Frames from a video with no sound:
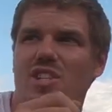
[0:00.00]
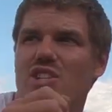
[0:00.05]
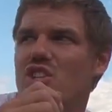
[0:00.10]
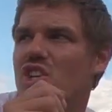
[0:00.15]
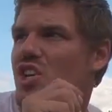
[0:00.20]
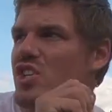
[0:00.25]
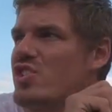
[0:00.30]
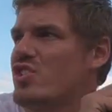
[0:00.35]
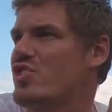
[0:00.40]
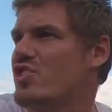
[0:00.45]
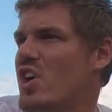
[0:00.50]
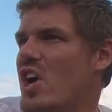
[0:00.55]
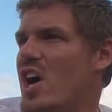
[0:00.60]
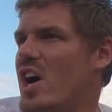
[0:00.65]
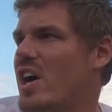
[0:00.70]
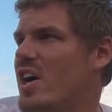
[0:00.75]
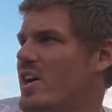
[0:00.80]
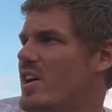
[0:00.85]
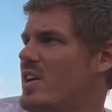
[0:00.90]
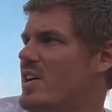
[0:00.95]
I just
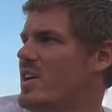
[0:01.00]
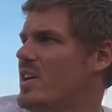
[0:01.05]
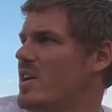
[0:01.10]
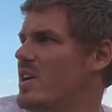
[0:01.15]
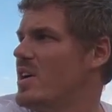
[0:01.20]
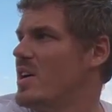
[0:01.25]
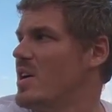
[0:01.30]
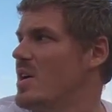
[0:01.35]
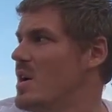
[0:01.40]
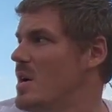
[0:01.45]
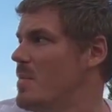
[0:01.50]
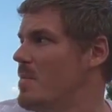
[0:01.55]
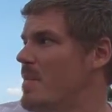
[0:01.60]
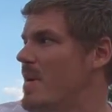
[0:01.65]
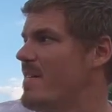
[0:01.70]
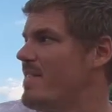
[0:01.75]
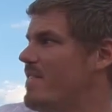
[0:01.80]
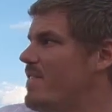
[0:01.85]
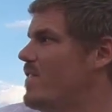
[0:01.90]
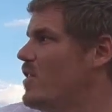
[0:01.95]
saw
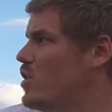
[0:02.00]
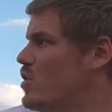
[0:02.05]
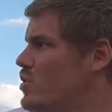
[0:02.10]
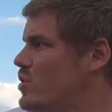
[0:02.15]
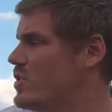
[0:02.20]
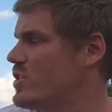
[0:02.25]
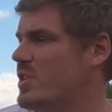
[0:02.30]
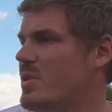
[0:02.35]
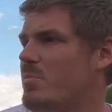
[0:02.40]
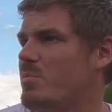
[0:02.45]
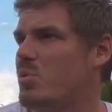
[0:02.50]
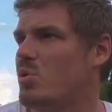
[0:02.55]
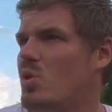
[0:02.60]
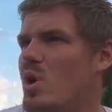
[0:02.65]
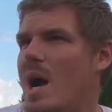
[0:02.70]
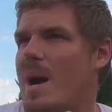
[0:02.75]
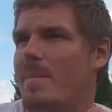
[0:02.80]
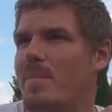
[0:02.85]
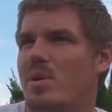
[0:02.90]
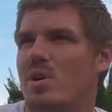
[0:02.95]
my first
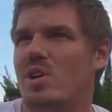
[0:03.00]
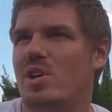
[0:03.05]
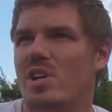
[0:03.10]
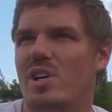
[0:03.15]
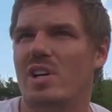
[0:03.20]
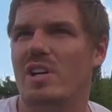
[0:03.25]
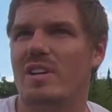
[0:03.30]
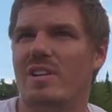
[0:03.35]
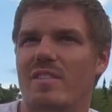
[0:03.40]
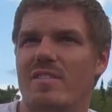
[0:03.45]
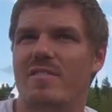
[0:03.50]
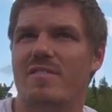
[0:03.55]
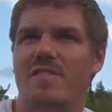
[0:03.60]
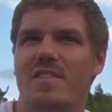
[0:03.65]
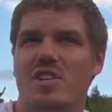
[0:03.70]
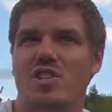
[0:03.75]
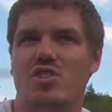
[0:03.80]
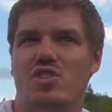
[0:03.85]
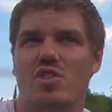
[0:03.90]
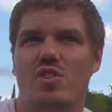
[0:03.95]
proper
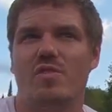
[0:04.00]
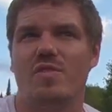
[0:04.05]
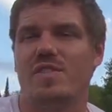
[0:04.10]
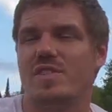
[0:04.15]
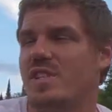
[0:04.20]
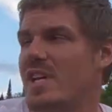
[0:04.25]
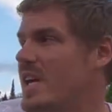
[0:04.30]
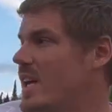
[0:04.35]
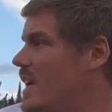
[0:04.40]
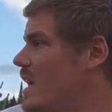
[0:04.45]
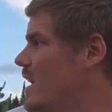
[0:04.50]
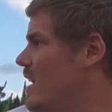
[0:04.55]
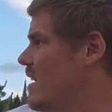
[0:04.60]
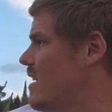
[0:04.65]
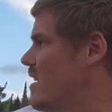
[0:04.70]
fish surfacing.